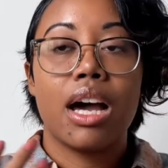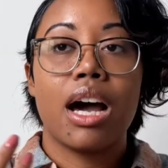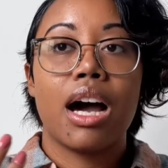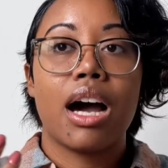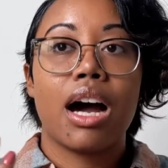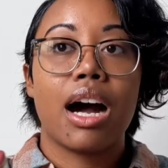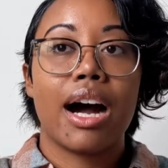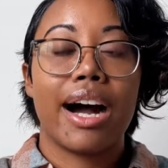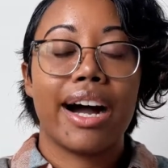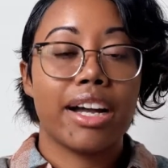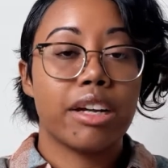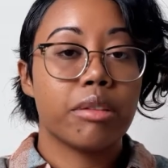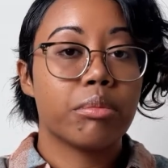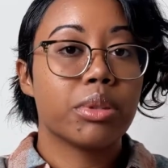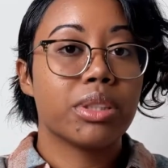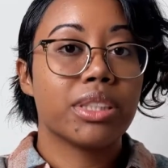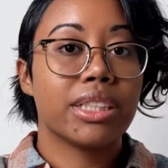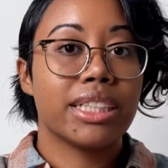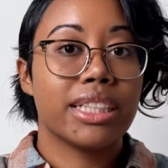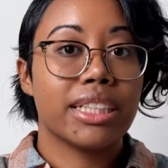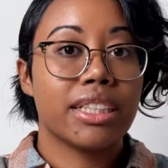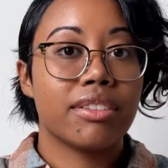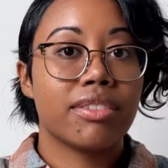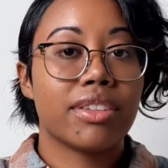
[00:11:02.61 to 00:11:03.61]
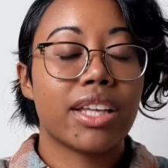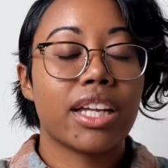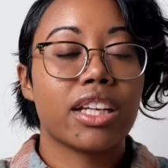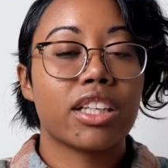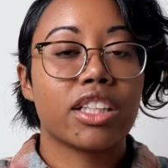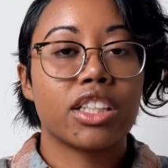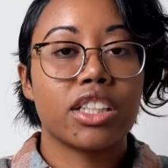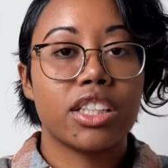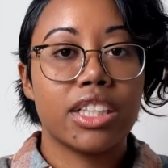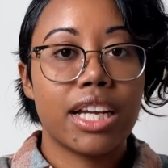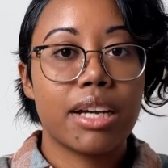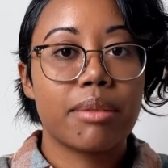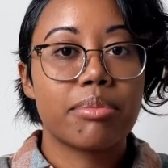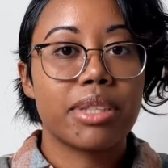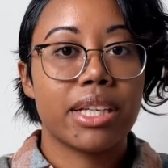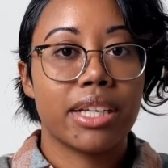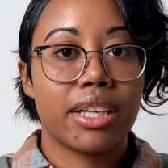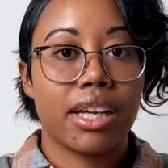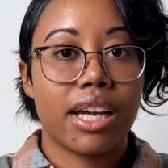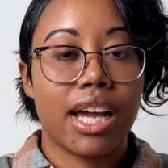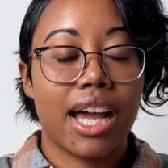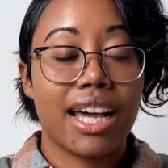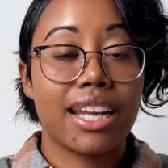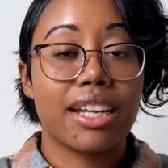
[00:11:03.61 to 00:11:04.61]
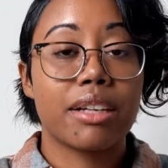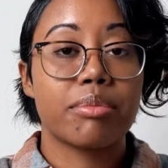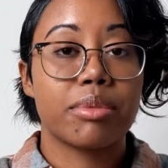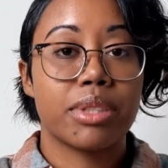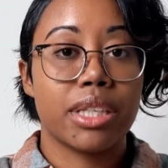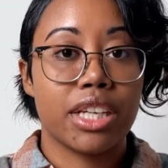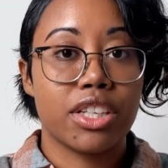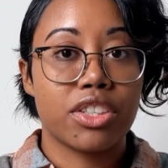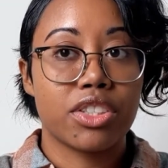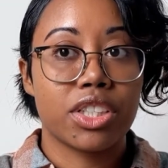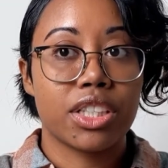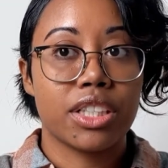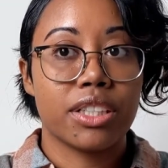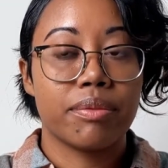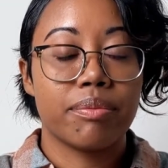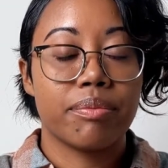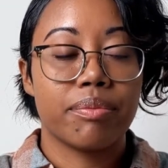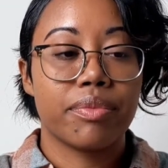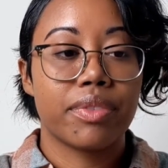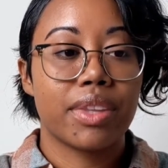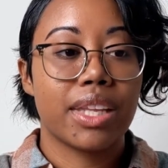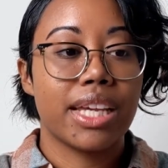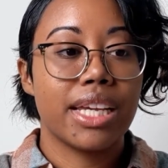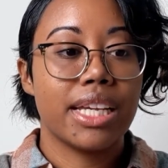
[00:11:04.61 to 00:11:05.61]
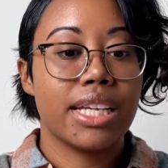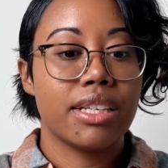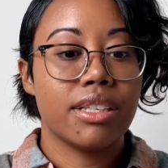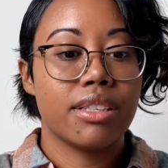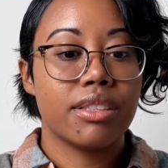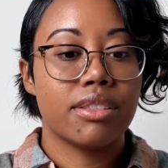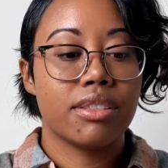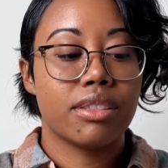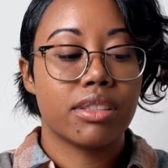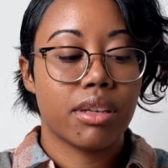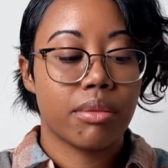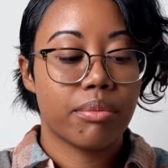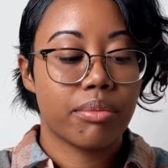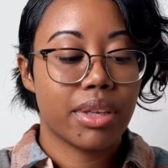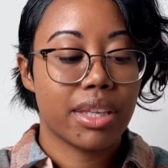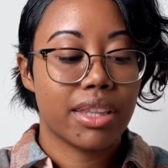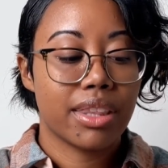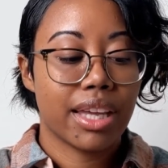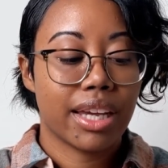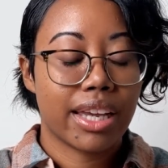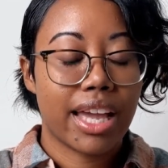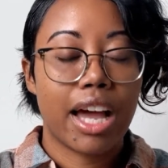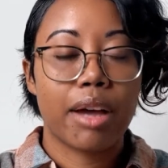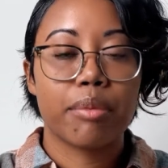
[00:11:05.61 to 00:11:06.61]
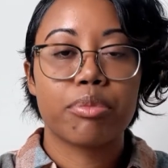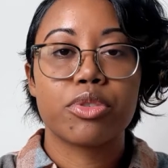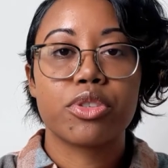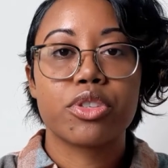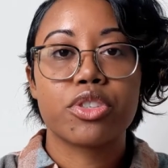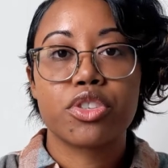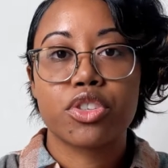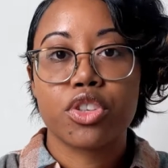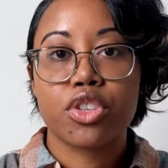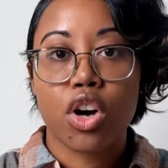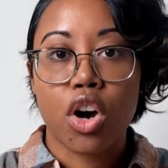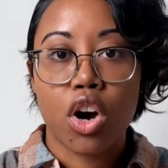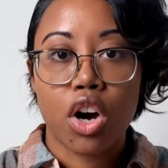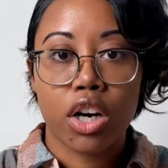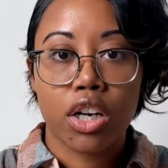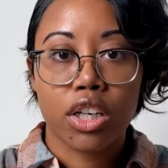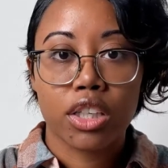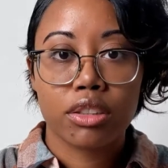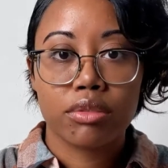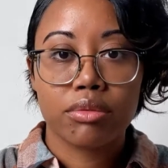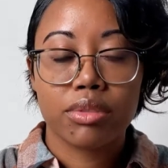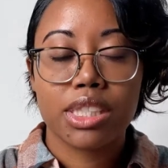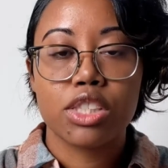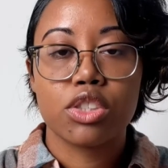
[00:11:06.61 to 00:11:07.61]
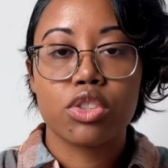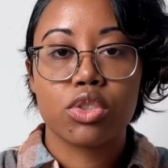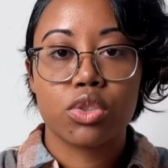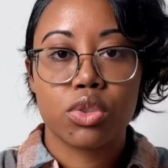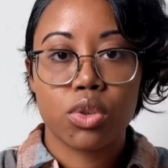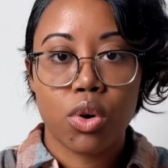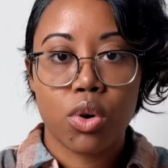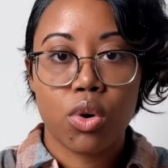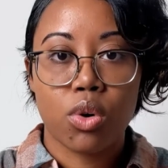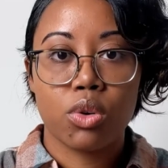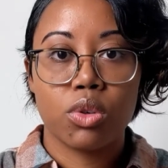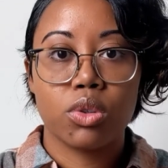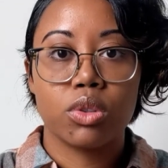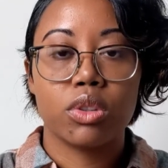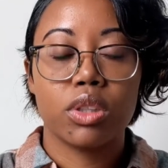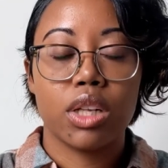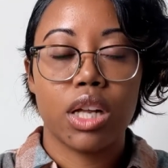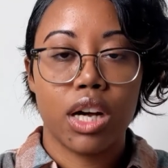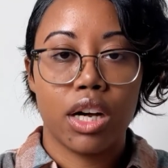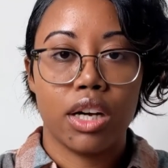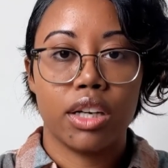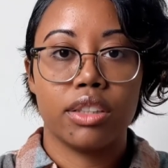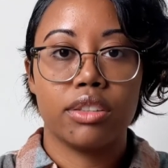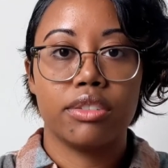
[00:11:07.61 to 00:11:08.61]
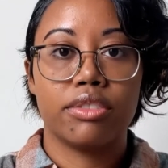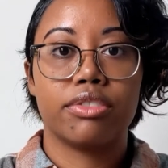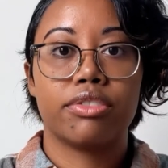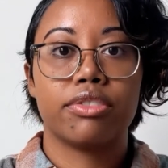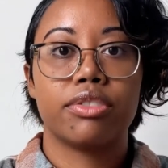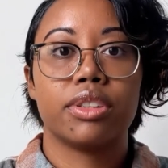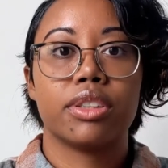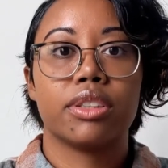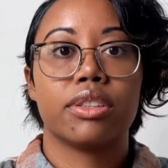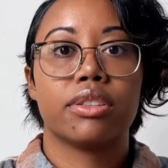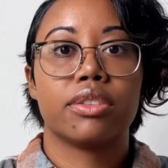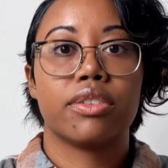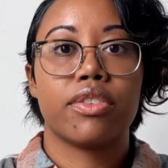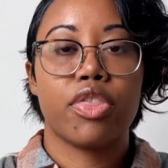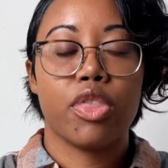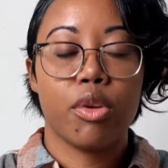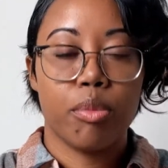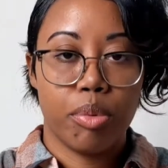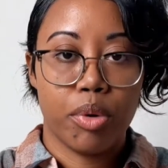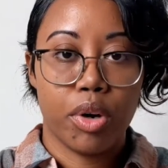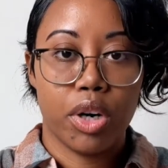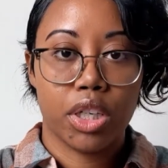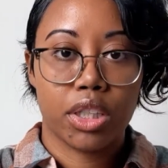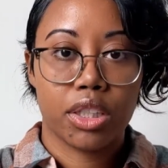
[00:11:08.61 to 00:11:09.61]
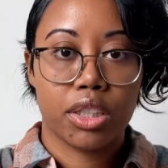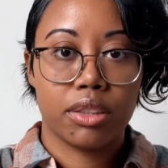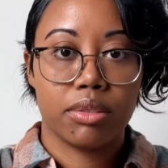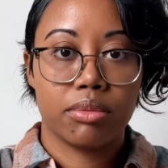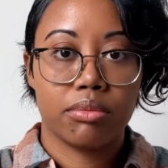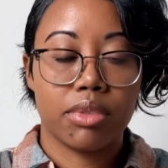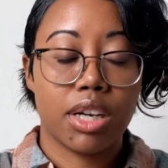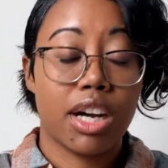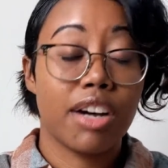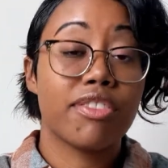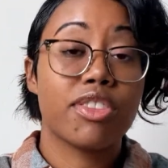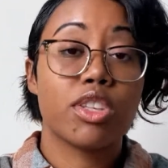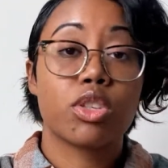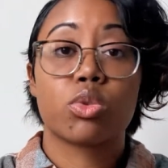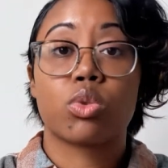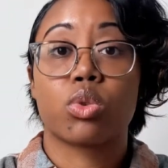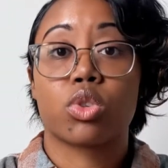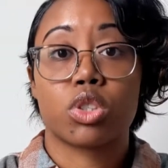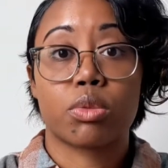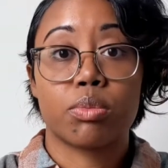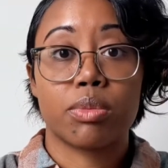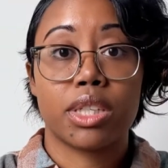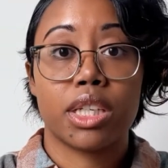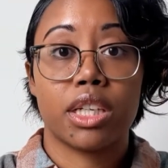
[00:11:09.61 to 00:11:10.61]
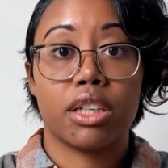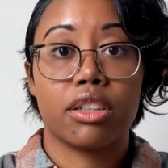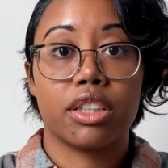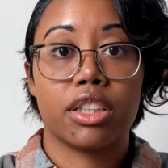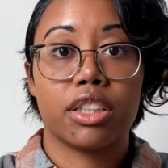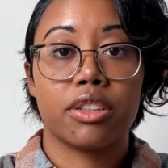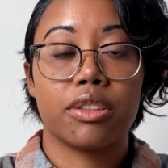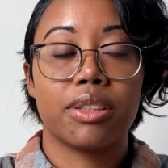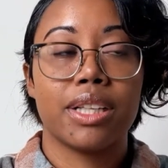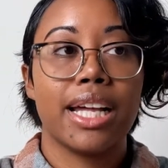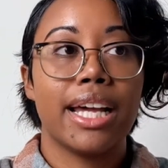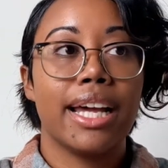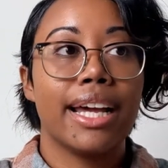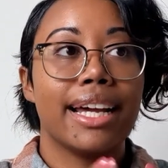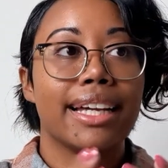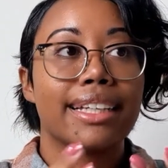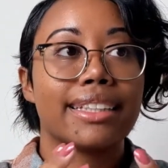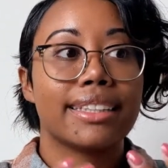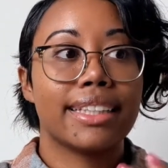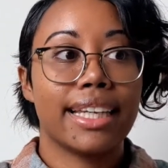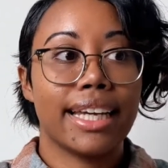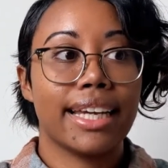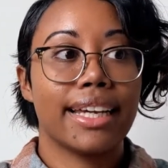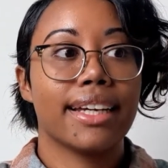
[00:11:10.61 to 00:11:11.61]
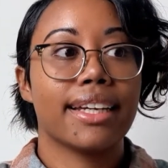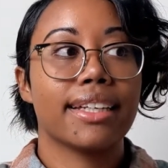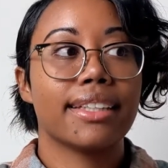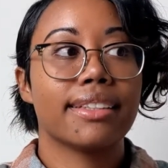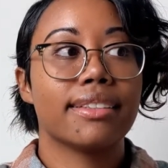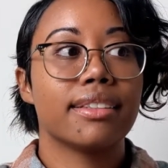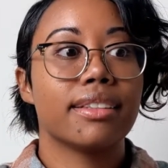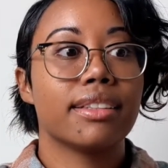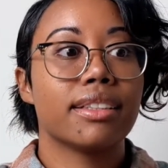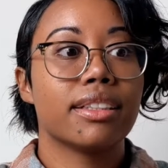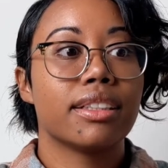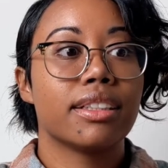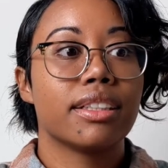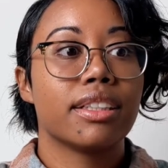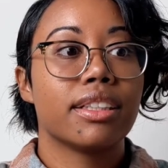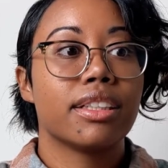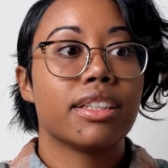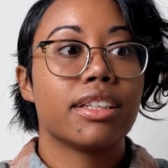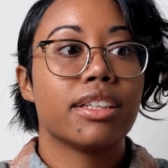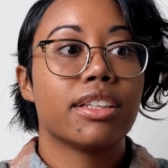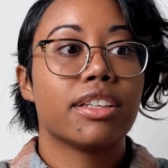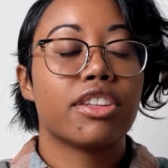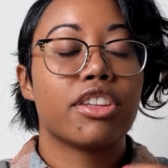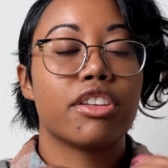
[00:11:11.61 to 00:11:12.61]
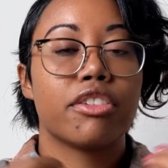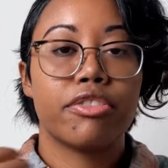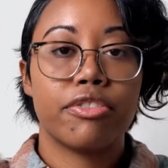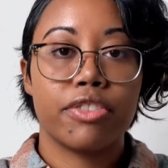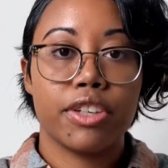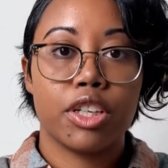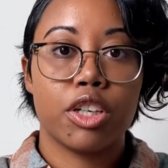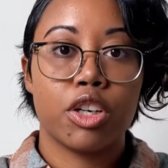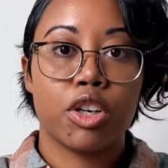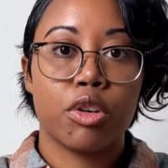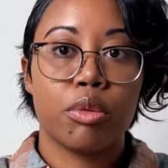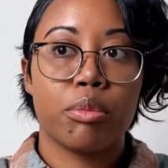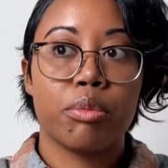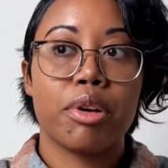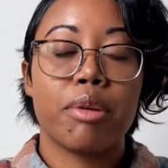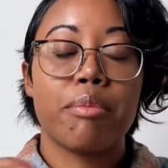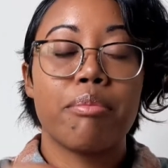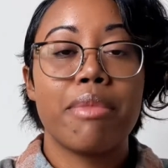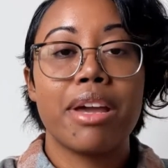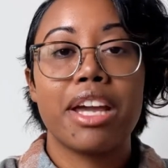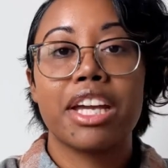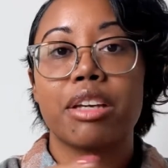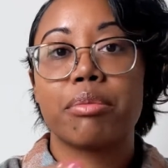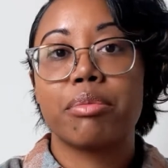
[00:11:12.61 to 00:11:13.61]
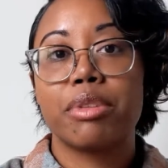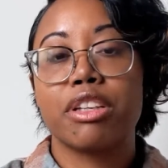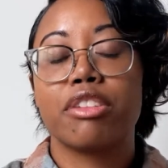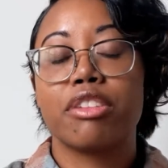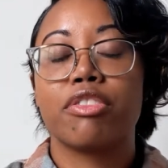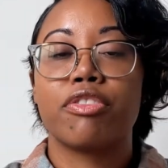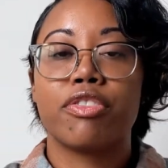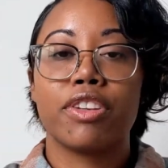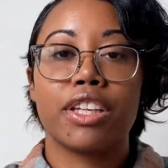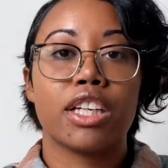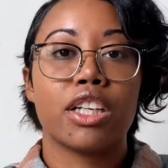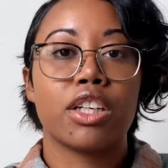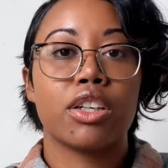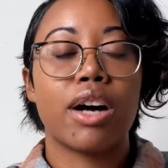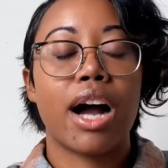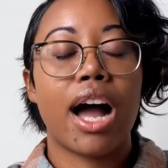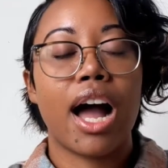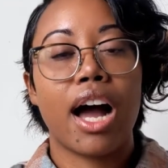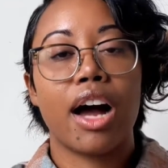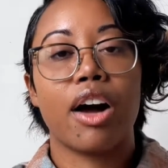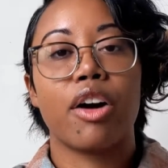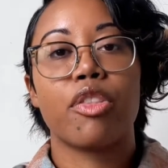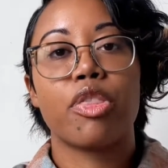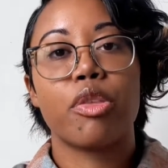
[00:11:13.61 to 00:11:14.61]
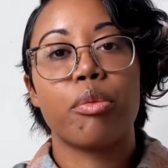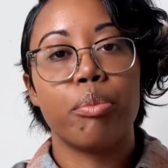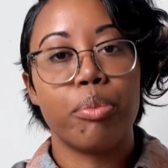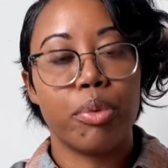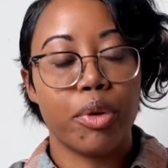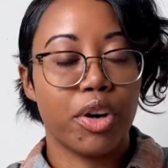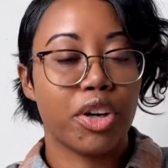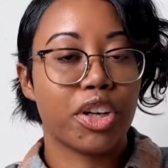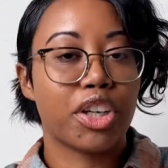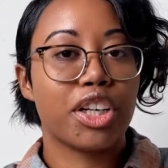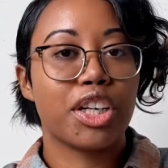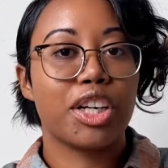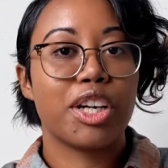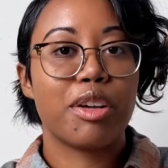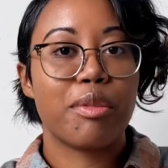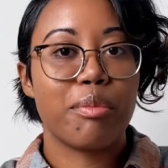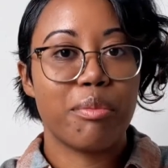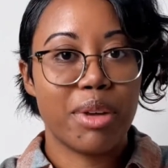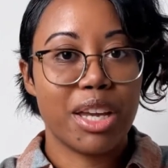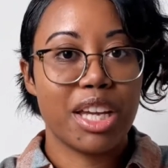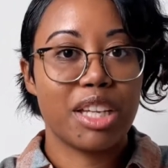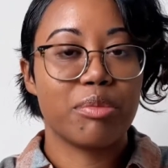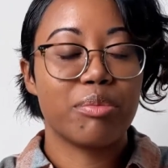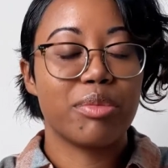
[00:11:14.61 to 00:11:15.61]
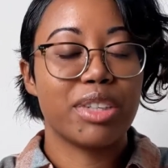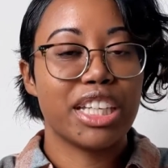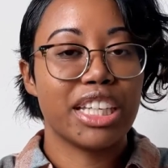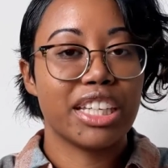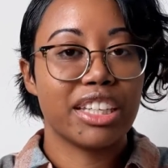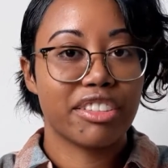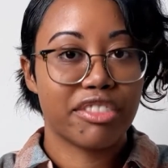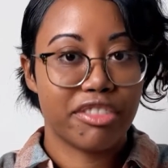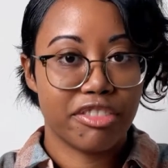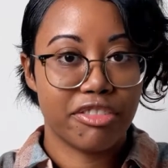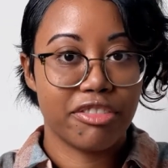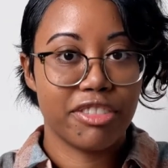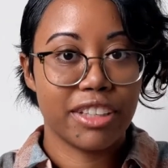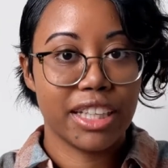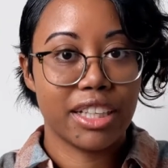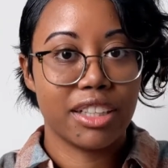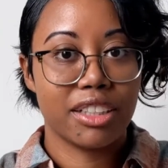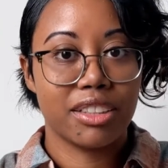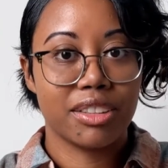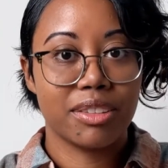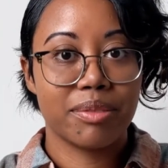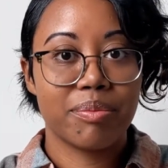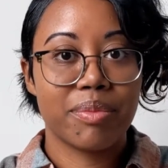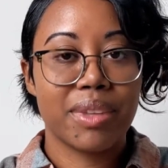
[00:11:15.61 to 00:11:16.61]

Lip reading: I believe that a good adaptation is something that captures the heart and soul of the book, of the source material. Can the film make me feel how the book made me feel?